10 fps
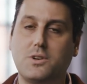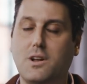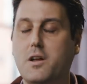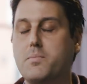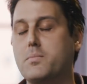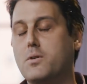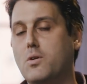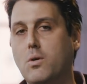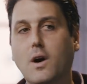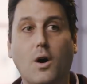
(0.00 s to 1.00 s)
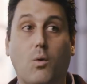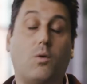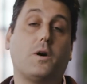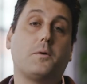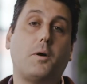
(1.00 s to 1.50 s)
And a lot of people go,
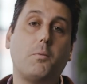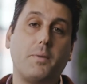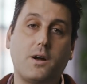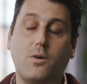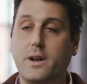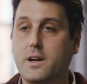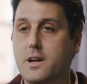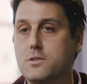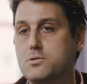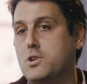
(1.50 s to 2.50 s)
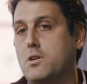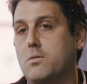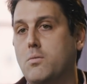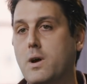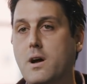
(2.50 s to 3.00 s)
well, what about Bitcoin? I go,
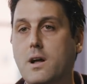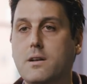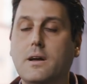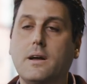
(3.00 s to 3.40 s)
sure, why not?